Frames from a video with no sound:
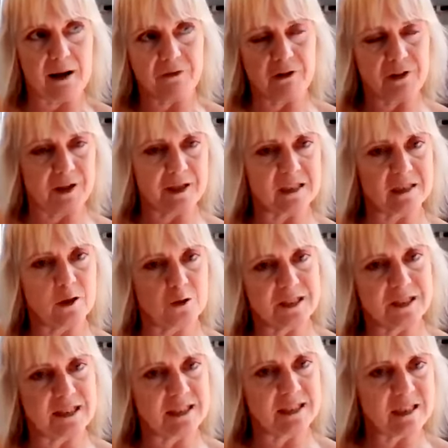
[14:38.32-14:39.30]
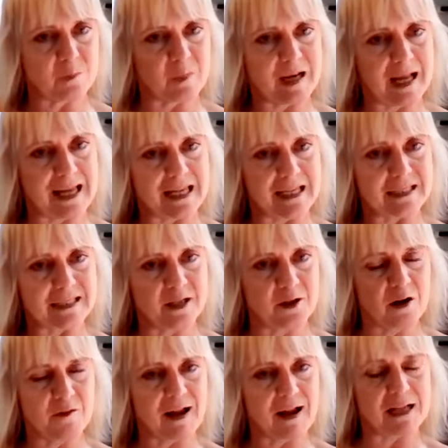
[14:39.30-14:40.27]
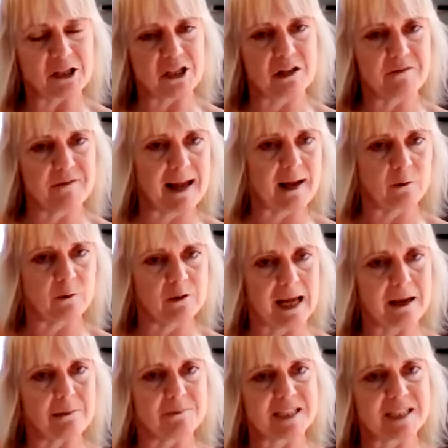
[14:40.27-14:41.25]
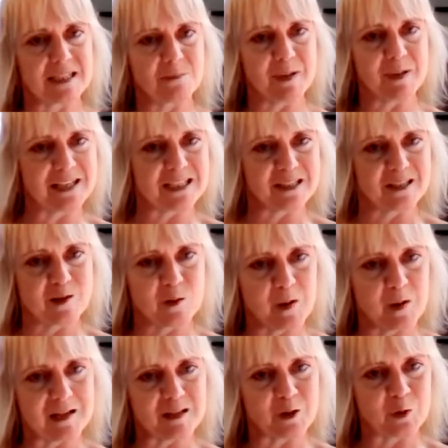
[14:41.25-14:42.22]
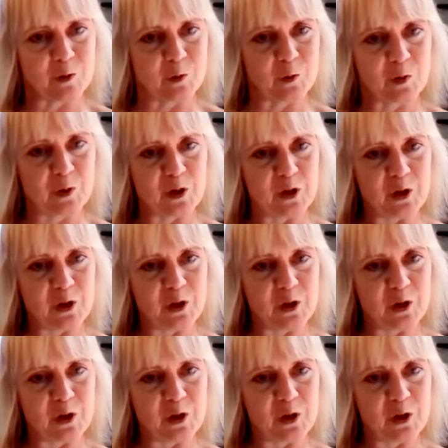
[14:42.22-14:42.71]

everything's slotted into place. And I've actually found that missing piece of the puzzle,